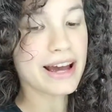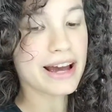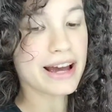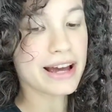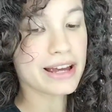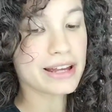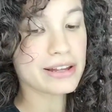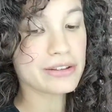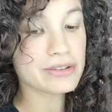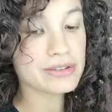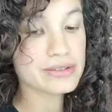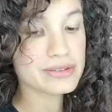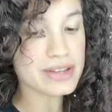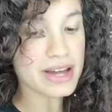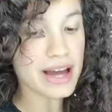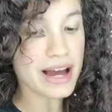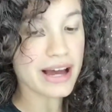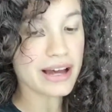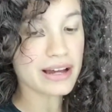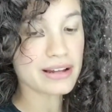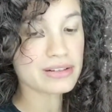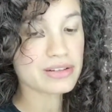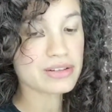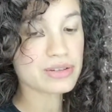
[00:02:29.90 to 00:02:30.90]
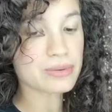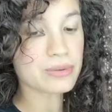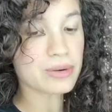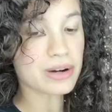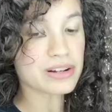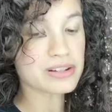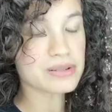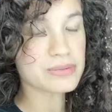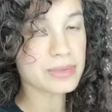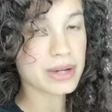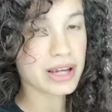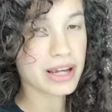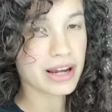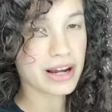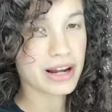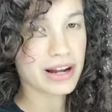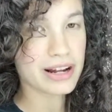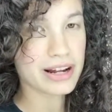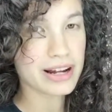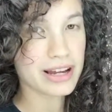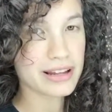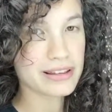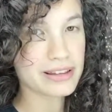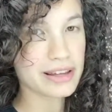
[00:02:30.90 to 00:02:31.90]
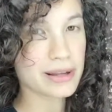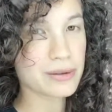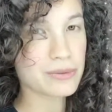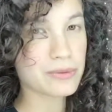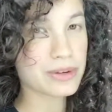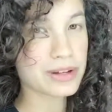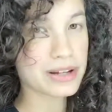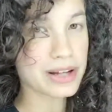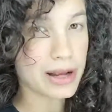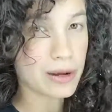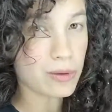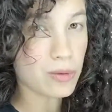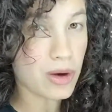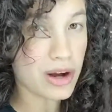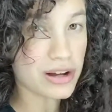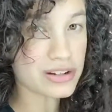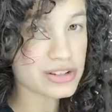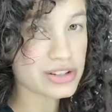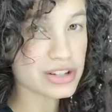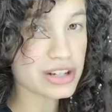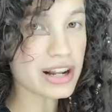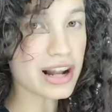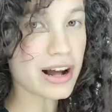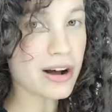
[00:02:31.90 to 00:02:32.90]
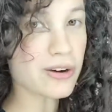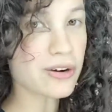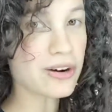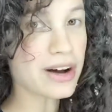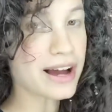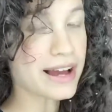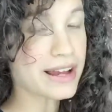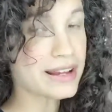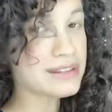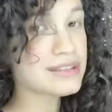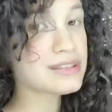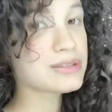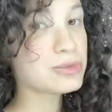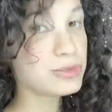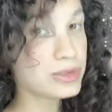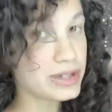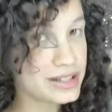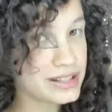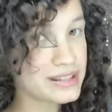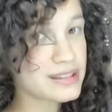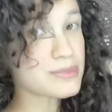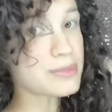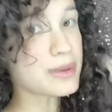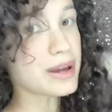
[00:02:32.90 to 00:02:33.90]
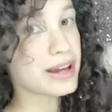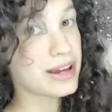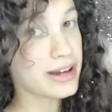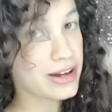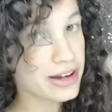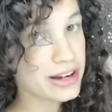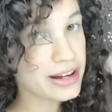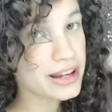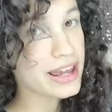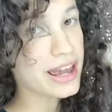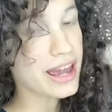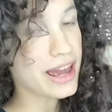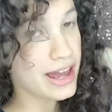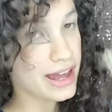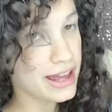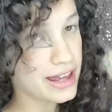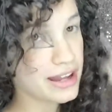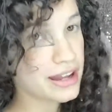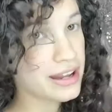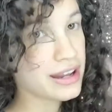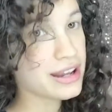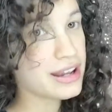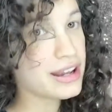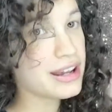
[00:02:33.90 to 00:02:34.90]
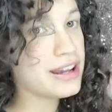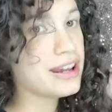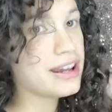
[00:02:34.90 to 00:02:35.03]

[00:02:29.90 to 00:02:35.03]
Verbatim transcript: I used that to wash my hair and then when I washed it out I squeezed my hair again